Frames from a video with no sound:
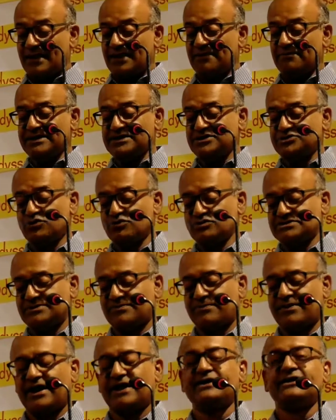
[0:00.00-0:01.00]
But jokes
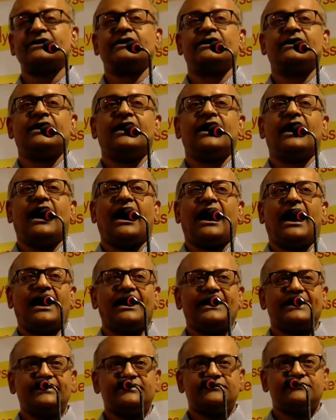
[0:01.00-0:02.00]
apart,
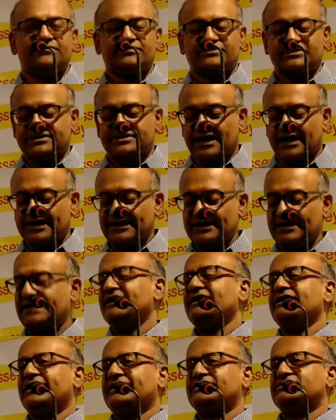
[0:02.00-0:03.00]
I
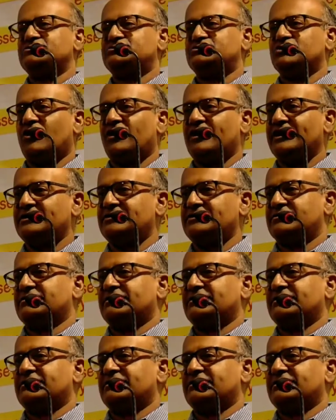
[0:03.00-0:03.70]
thoroughly enjoyed